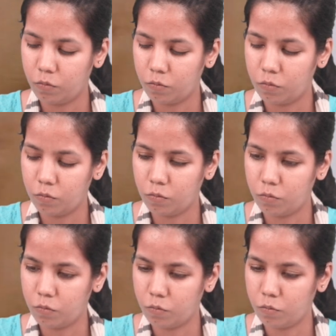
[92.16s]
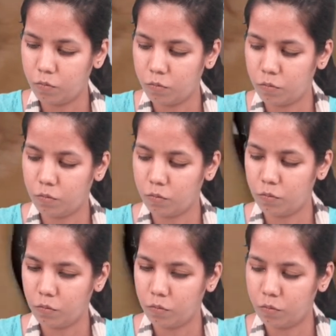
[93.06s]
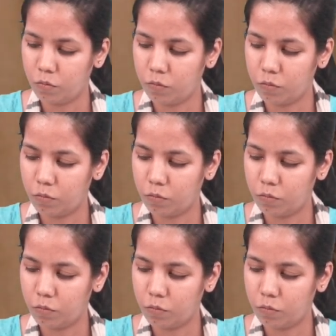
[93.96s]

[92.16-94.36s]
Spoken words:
No one is speaking in this clip.